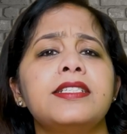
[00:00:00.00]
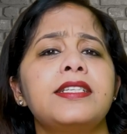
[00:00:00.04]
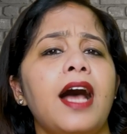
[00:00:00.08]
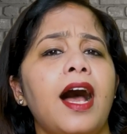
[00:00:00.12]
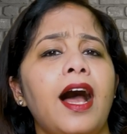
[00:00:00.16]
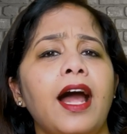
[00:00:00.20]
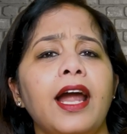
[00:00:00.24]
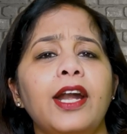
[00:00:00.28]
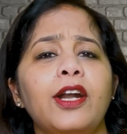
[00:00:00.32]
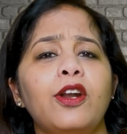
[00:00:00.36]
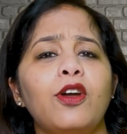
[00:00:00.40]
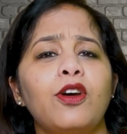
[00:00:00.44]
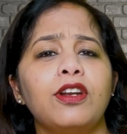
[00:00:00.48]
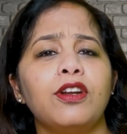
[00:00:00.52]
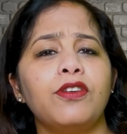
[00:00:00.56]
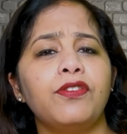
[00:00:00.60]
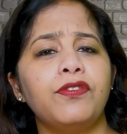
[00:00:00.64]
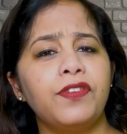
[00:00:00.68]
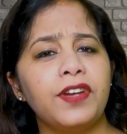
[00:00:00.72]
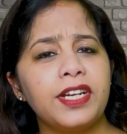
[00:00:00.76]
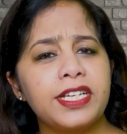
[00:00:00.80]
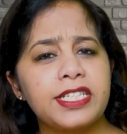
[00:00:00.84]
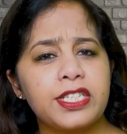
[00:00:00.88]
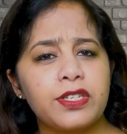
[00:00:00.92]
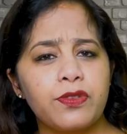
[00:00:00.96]
hired on a
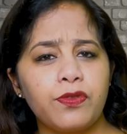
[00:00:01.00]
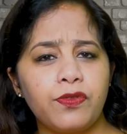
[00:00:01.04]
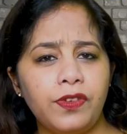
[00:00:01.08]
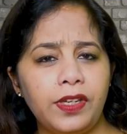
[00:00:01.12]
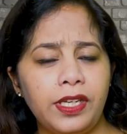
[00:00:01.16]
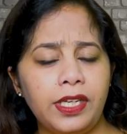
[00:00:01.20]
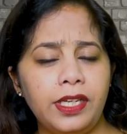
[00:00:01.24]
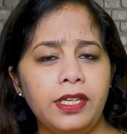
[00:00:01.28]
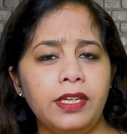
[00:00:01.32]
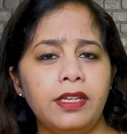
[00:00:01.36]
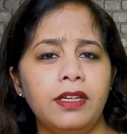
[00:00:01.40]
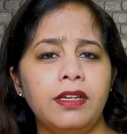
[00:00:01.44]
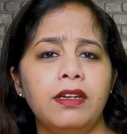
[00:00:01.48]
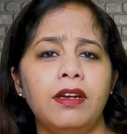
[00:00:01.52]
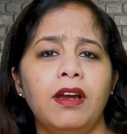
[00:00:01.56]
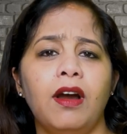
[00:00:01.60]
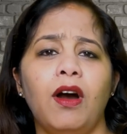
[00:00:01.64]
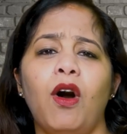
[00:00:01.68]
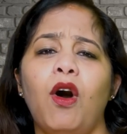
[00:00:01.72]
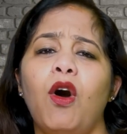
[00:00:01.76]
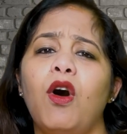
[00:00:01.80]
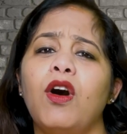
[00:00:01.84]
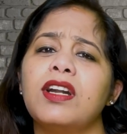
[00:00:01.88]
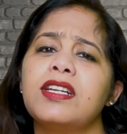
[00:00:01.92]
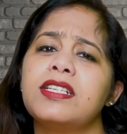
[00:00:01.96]
fixed fee
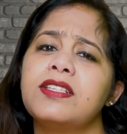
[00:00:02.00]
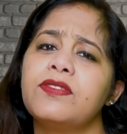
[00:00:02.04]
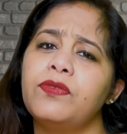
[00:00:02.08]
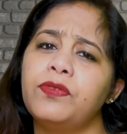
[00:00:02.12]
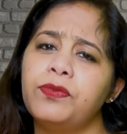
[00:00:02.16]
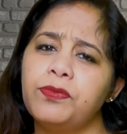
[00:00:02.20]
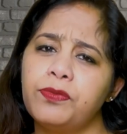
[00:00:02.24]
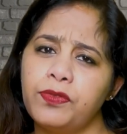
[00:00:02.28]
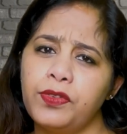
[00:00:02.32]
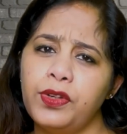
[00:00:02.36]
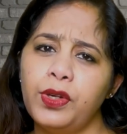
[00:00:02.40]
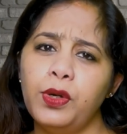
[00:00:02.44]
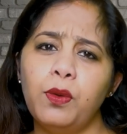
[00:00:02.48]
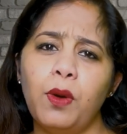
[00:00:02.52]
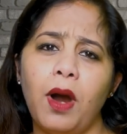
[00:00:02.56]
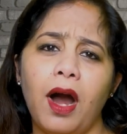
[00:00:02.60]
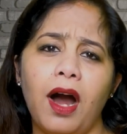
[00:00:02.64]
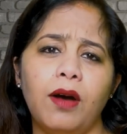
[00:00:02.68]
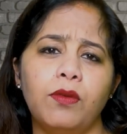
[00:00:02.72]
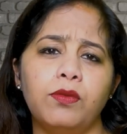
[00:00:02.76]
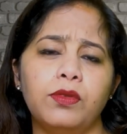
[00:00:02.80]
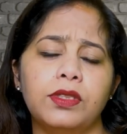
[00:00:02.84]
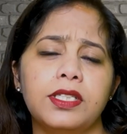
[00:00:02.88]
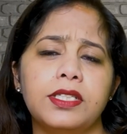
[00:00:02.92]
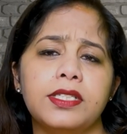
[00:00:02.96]
or few
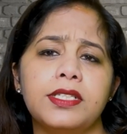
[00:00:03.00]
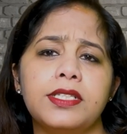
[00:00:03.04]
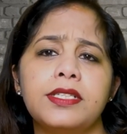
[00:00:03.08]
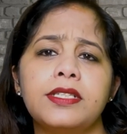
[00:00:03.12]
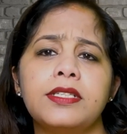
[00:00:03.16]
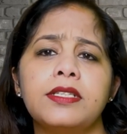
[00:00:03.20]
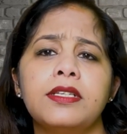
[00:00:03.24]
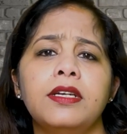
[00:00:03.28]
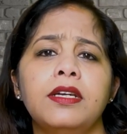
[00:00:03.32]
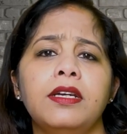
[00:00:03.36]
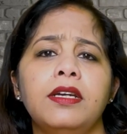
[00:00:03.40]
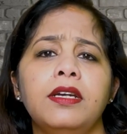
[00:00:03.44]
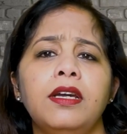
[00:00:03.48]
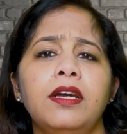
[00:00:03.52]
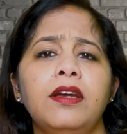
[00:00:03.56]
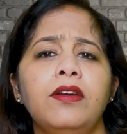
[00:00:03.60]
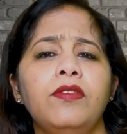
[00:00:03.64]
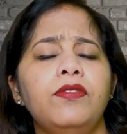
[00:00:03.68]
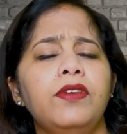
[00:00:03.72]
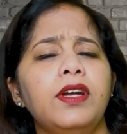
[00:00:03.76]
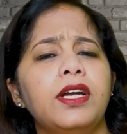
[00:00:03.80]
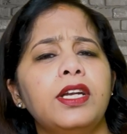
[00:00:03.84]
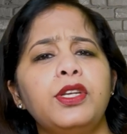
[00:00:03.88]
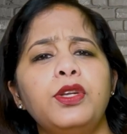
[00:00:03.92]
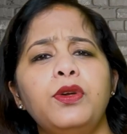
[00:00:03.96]
hours
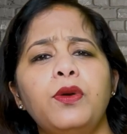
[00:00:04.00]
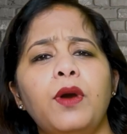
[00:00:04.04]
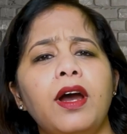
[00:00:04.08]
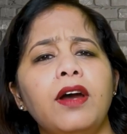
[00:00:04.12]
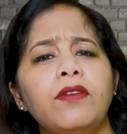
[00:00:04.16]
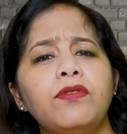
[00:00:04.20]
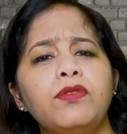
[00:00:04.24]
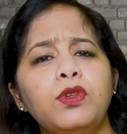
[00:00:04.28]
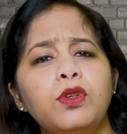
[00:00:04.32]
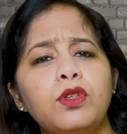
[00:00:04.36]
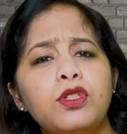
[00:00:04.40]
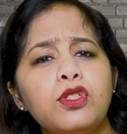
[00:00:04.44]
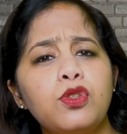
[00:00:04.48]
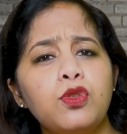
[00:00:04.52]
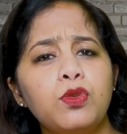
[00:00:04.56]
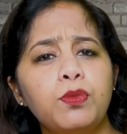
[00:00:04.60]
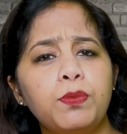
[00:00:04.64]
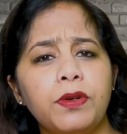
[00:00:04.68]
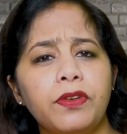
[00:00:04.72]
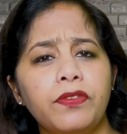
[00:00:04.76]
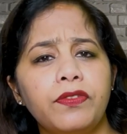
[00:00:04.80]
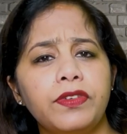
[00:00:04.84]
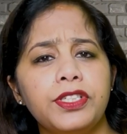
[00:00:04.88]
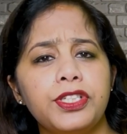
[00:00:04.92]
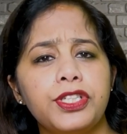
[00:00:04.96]
where you have no
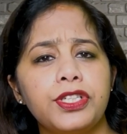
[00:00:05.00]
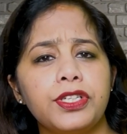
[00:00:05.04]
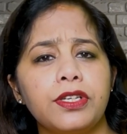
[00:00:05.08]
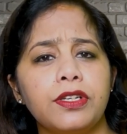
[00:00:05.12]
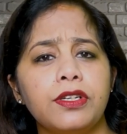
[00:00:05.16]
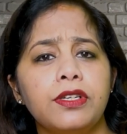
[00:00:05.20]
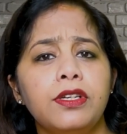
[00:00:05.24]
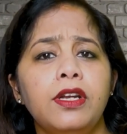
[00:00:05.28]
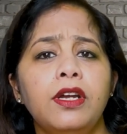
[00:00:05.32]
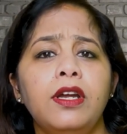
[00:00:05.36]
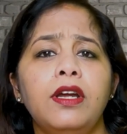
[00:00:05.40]
supervision